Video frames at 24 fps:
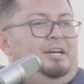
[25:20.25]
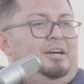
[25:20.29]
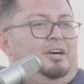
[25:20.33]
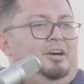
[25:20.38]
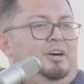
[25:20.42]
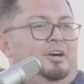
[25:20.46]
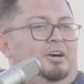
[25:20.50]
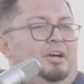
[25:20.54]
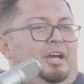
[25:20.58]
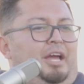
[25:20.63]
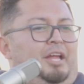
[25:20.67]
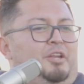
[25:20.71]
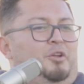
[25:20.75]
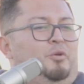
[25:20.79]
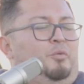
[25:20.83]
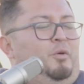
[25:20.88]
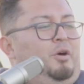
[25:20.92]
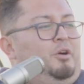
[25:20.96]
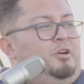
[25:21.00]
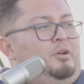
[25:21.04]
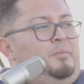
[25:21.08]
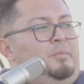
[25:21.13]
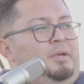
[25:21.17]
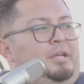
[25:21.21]
and you're
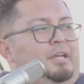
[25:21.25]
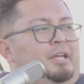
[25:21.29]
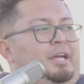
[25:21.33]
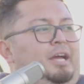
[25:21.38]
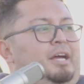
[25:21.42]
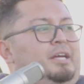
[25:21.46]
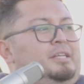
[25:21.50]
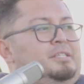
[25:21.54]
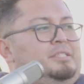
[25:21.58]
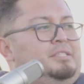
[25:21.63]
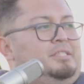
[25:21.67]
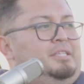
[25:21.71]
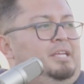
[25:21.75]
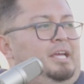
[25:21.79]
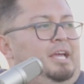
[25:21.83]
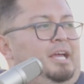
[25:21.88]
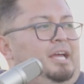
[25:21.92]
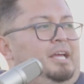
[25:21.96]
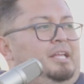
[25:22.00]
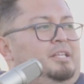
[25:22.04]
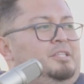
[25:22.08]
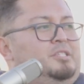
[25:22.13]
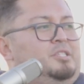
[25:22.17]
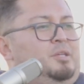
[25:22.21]
welcoming guests,
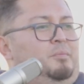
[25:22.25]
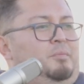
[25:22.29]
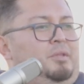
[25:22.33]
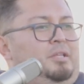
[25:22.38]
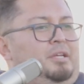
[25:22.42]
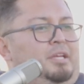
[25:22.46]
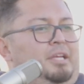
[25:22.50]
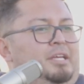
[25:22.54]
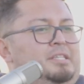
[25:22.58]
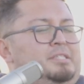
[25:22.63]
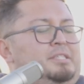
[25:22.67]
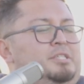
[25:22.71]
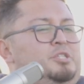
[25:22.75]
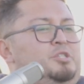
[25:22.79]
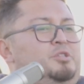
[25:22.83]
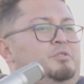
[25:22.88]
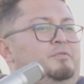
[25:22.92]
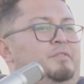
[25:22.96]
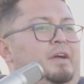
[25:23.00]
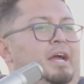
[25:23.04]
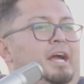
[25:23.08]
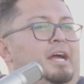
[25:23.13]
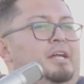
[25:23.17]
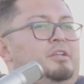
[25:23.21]
and some of the guests that
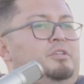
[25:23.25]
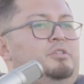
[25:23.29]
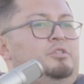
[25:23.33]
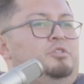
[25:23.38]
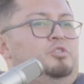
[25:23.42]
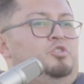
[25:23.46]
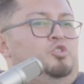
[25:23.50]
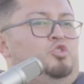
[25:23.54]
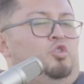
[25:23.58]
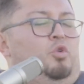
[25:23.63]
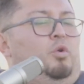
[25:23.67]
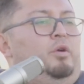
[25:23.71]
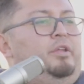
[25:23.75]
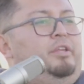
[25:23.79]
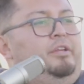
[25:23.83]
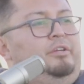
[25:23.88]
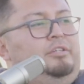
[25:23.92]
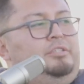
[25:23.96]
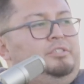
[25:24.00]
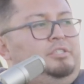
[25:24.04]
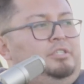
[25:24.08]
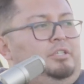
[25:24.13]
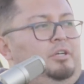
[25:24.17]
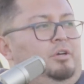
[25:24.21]
you've had join
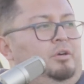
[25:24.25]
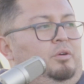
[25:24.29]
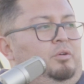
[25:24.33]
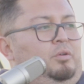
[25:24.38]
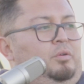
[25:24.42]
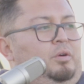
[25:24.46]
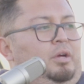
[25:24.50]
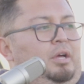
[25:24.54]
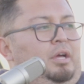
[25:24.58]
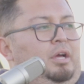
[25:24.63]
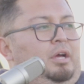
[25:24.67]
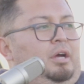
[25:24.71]
your show.